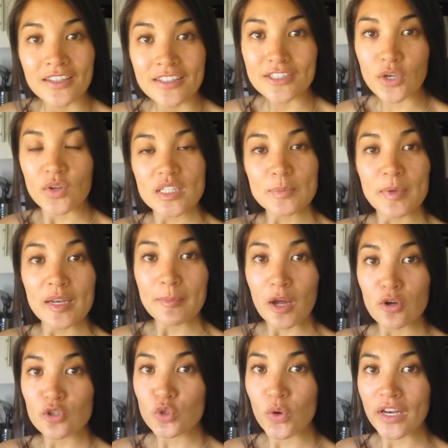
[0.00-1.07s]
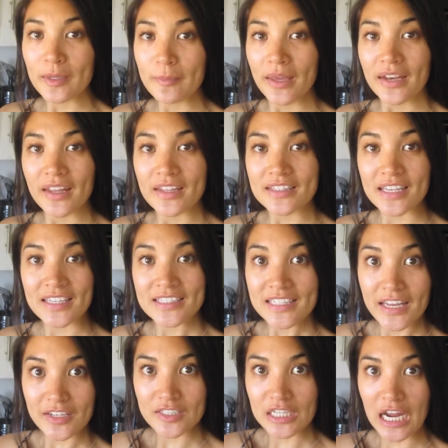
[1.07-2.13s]
So it's been about 20 minutes. I
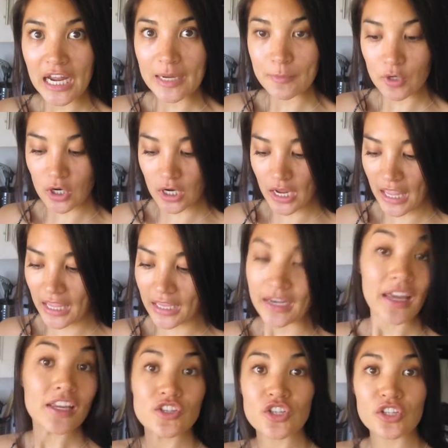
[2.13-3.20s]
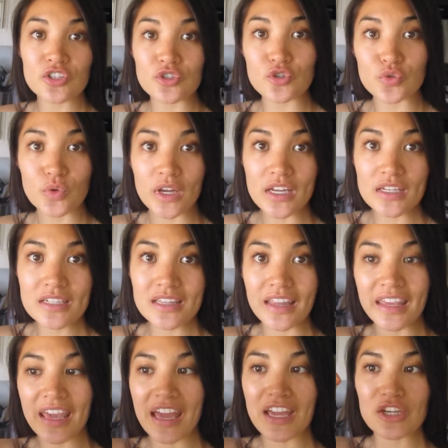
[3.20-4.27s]
set a timer and I just drained the
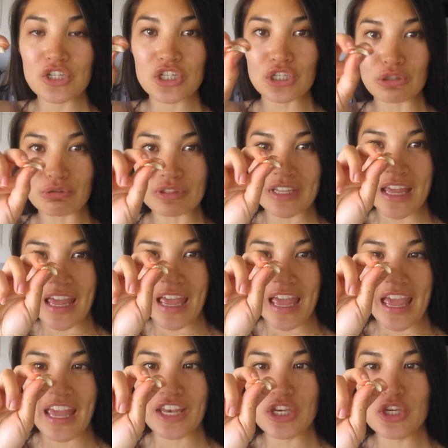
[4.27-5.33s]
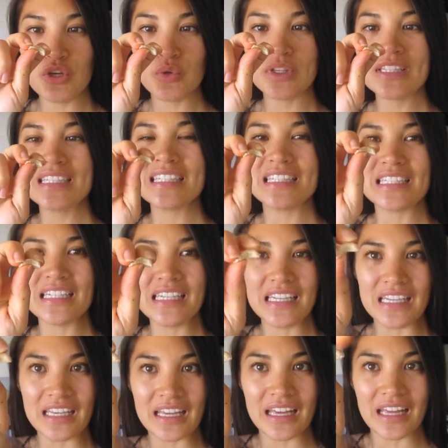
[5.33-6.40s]
cashews, and you can
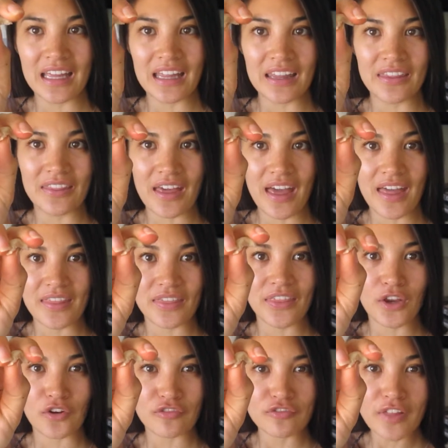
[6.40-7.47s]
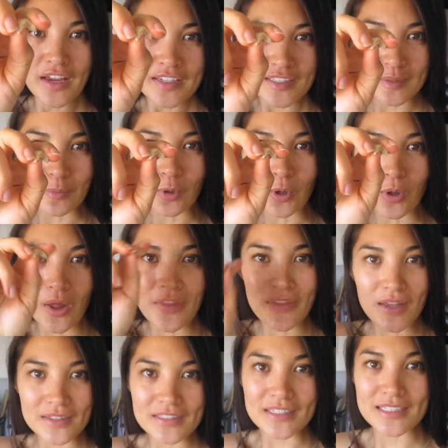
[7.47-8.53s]
see that they're flexible, and
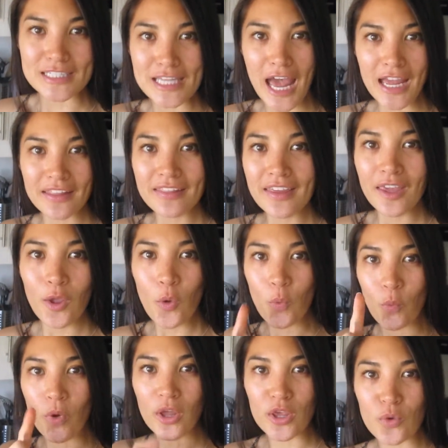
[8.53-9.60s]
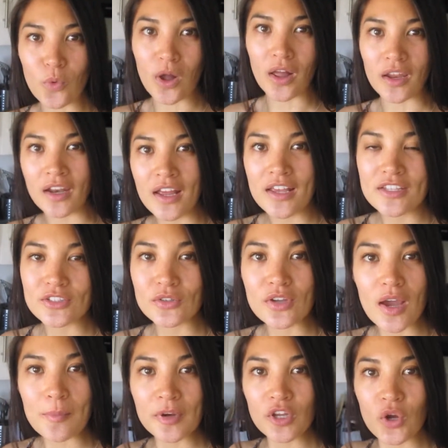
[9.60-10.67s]
that's exactly what you want. So
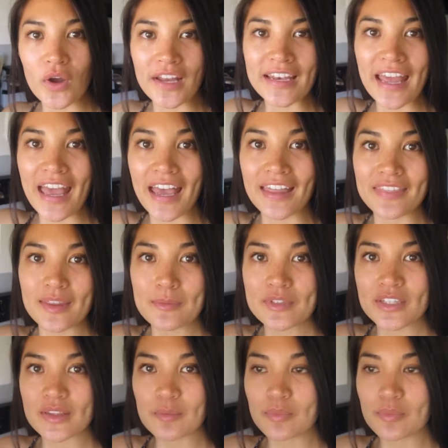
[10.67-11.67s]
now I'm gonna go ahead and add them to the